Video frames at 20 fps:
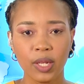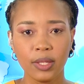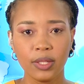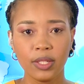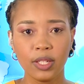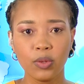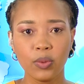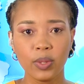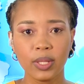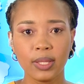
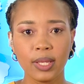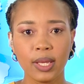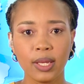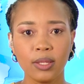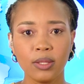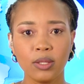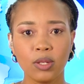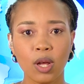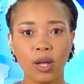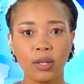Tyigwe
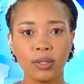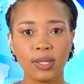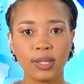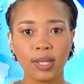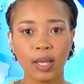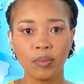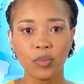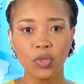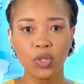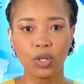says
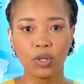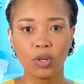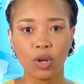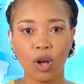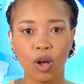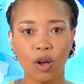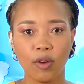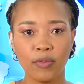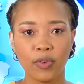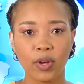consumption
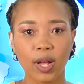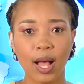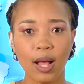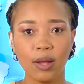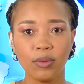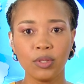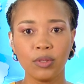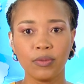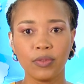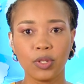of
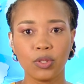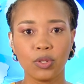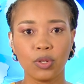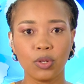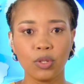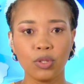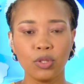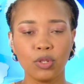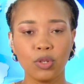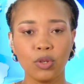counterfeit
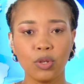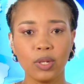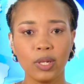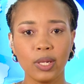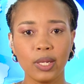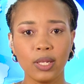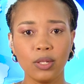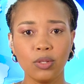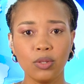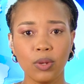goods could
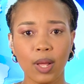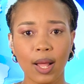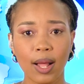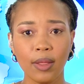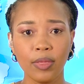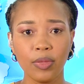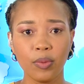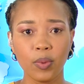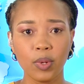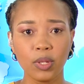lead to
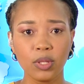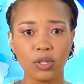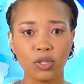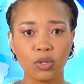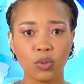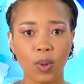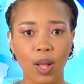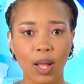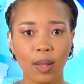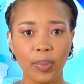health
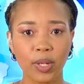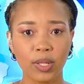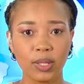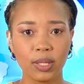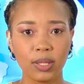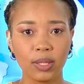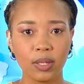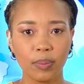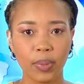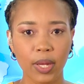risks, while
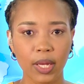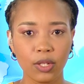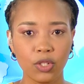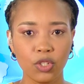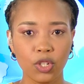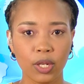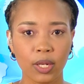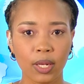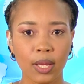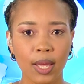
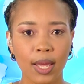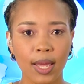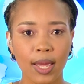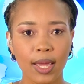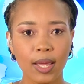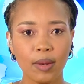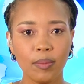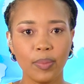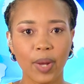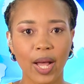participation
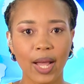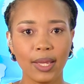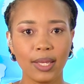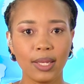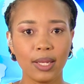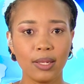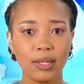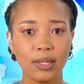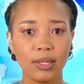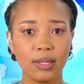in
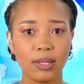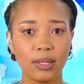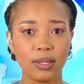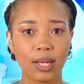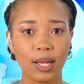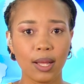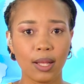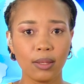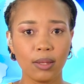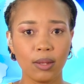buying illicit
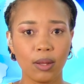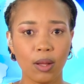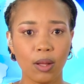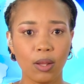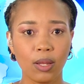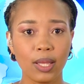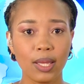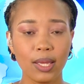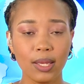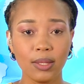
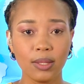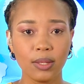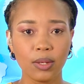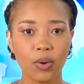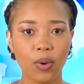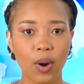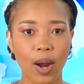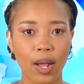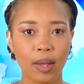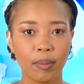alcohol is a
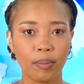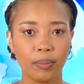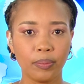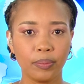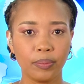crime.